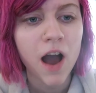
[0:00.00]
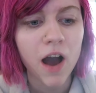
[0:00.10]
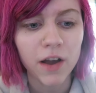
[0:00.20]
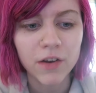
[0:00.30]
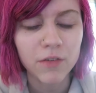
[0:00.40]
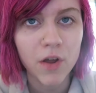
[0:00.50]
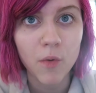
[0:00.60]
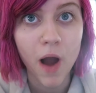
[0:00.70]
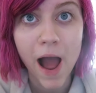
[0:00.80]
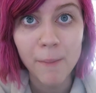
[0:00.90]
I don't
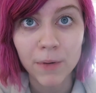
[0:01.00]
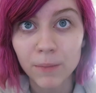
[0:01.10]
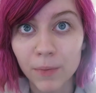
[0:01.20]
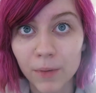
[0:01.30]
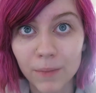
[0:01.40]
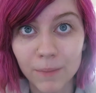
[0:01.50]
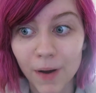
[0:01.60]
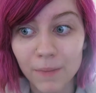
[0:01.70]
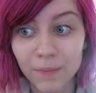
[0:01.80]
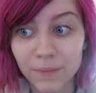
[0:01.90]
know what happened, but
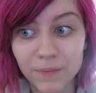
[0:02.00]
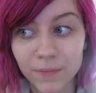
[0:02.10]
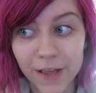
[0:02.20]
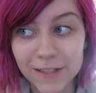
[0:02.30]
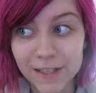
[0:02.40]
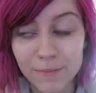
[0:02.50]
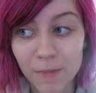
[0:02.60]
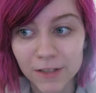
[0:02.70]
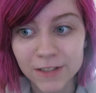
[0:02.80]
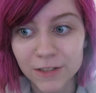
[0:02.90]
my PC
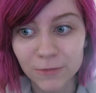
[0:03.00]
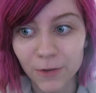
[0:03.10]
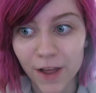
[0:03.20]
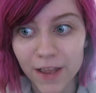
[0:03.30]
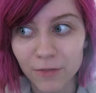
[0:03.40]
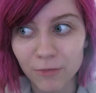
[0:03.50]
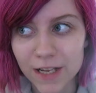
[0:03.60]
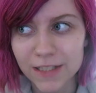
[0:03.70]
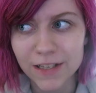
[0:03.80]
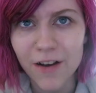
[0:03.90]
must have like
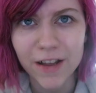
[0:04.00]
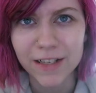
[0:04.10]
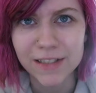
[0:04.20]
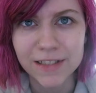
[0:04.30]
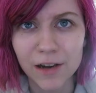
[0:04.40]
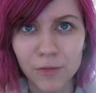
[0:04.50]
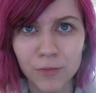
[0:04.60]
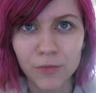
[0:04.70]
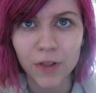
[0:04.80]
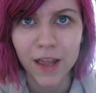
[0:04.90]
restarted
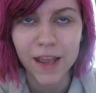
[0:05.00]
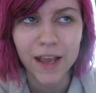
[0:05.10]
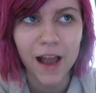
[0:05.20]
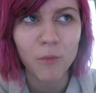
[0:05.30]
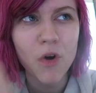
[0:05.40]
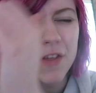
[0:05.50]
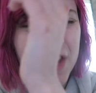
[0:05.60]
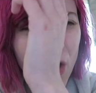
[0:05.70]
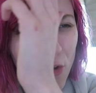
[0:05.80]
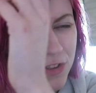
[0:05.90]
itself. Like, what are
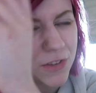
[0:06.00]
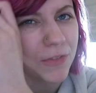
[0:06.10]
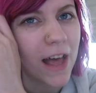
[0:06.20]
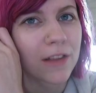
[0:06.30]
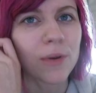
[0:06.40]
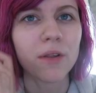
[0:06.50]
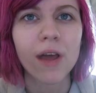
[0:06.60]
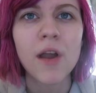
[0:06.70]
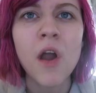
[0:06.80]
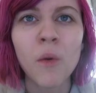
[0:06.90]
the odds of that as well?
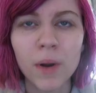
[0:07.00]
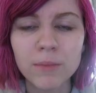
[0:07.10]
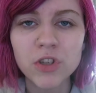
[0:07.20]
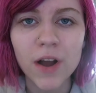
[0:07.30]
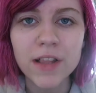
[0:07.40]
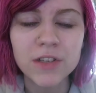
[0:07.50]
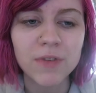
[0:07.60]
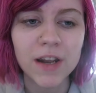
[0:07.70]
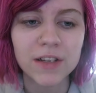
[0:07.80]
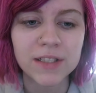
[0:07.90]
Like, when I'm trying to
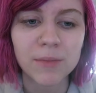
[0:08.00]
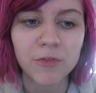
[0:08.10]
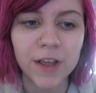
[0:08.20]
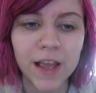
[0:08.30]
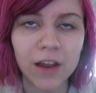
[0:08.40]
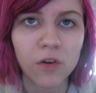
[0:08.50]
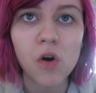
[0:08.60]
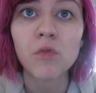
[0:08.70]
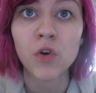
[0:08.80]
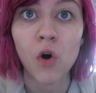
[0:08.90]
render something and
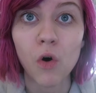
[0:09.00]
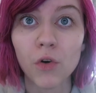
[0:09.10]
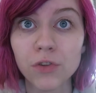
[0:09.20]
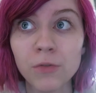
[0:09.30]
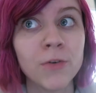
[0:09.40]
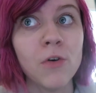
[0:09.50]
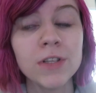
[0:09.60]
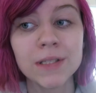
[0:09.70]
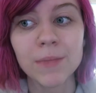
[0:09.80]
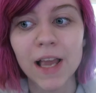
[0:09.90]
of course
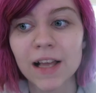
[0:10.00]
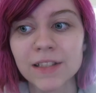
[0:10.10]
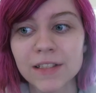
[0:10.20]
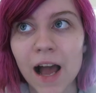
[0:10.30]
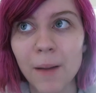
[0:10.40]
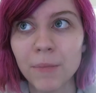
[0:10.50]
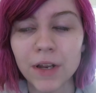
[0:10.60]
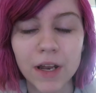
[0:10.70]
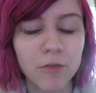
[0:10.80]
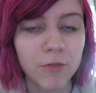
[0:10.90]
something has to
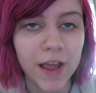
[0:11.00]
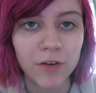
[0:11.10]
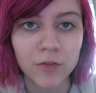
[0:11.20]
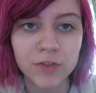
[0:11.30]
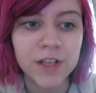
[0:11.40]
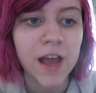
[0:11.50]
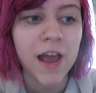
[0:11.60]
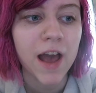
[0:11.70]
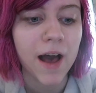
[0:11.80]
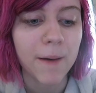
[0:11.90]
happen and it fails,
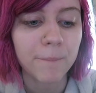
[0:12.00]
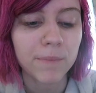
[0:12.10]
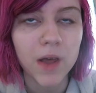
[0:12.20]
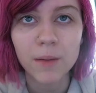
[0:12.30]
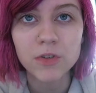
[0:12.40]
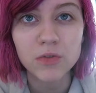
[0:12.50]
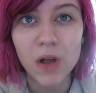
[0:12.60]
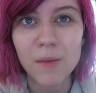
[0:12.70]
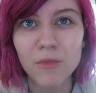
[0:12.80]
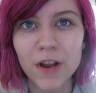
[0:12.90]
I'm
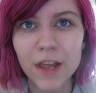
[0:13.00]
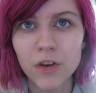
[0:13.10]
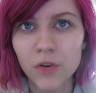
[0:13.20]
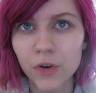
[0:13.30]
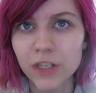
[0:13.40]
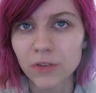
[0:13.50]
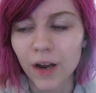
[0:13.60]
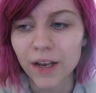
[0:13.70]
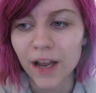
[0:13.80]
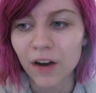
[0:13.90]
really annoyed
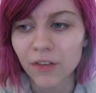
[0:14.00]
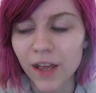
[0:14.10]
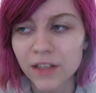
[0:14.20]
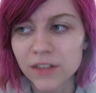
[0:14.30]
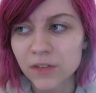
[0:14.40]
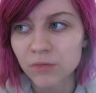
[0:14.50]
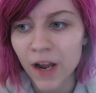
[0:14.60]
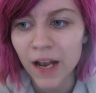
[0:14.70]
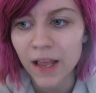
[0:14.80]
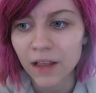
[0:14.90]
right now. That's
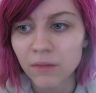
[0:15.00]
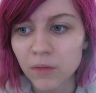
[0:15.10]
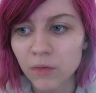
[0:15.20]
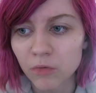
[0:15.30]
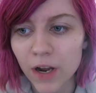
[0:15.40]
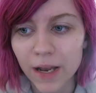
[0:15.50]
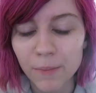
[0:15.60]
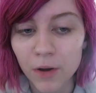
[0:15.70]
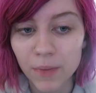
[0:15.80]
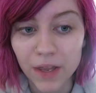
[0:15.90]
really, really
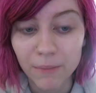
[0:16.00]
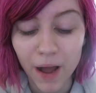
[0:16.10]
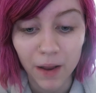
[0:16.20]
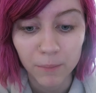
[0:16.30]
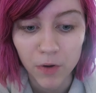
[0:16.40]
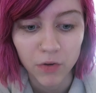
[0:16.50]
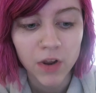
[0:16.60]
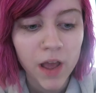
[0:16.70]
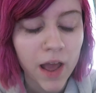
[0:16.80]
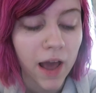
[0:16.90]
put me in a bad
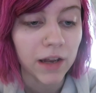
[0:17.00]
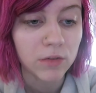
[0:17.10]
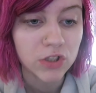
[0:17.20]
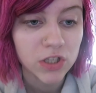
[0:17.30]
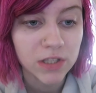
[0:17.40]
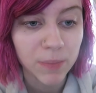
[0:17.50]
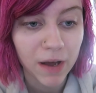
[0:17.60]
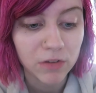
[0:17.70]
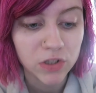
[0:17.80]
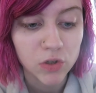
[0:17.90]
mood. And I was just
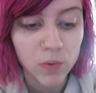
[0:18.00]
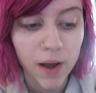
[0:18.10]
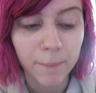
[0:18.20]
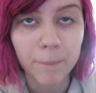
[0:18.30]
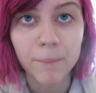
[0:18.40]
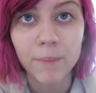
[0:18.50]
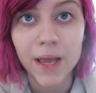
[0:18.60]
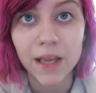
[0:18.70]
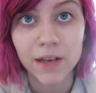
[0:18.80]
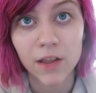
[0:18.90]
about to
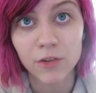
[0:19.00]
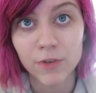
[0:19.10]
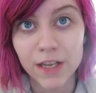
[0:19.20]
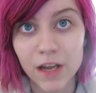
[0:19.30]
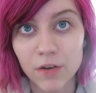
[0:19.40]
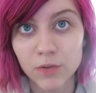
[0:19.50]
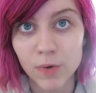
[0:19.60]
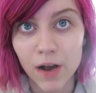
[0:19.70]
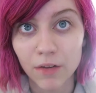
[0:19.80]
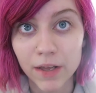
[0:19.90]
make another video as
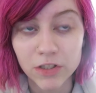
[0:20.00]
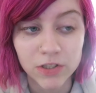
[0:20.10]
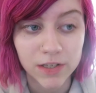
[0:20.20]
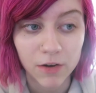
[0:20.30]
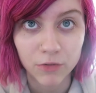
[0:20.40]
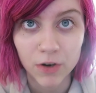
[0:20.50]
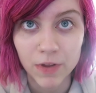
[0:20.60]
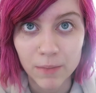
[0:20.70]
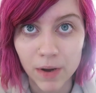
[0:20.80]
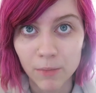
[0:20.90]
well, like just after I've
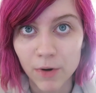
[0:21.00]
eaten my